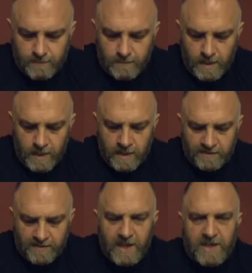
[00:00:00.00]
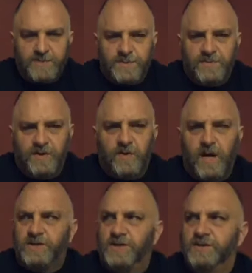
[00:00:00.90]
If you got any specific
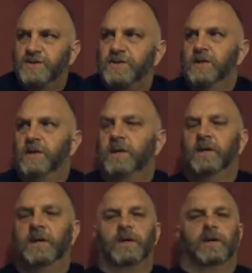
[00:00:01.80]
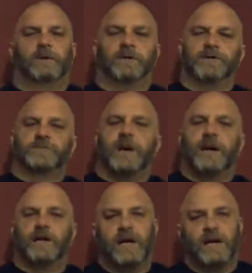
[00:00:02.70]
questions about this
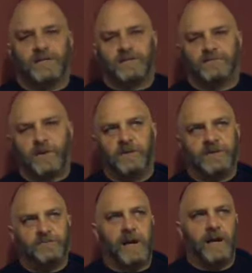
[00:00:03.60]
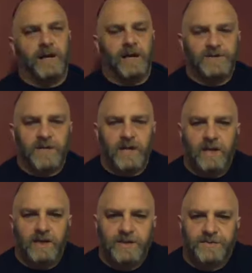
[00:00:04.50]
podcast, previous podcast, you got
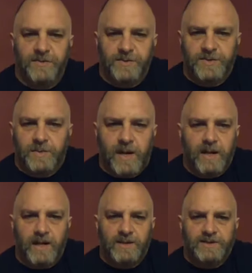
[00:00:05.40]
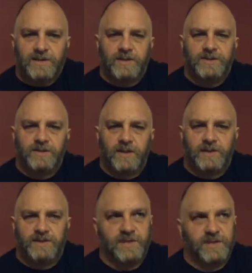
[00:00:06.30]
ideas for future podcasts, the things you'd like to
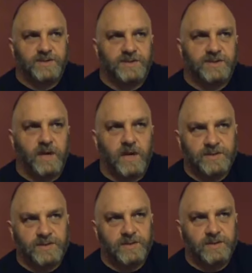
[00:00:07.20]
see us discuss,